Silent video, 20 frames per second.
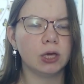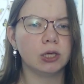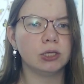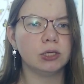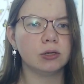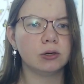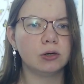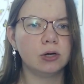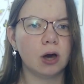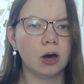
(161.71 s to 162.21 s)

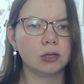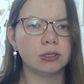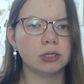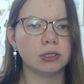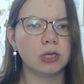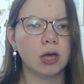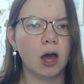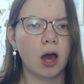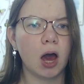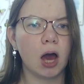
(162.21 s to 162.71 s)
You got
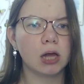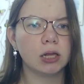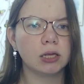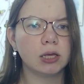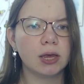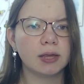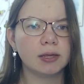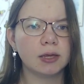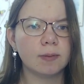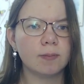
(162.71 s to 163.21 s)
it, I'll
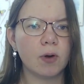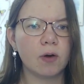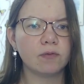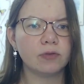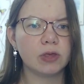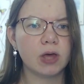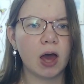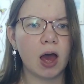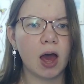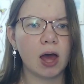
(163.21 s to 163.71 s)
get him
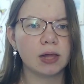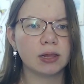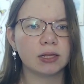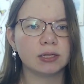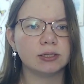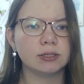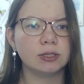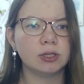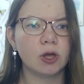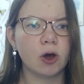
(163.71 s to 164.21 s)
off the
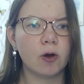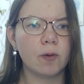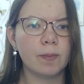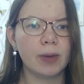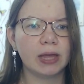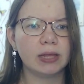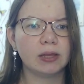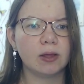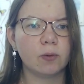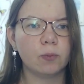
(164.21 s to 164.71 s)
island, no
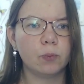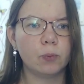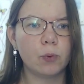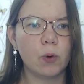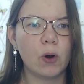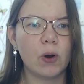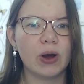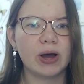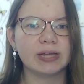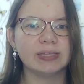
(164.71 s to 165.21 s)
matter
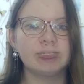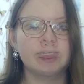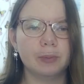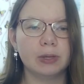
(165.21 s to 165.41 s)
what.